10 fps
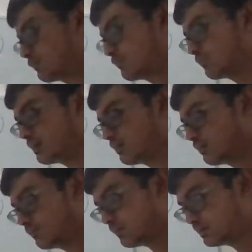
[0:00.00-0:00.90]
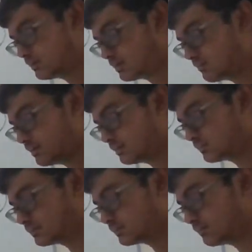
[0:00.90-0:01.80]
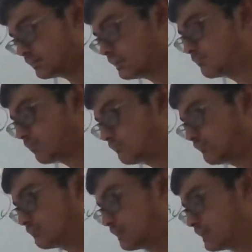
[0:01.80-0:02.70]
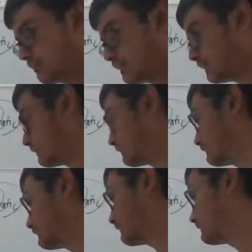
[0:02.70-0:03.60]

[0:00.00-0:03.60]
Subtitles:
one correct also, I think both must be correct lah. In this case, if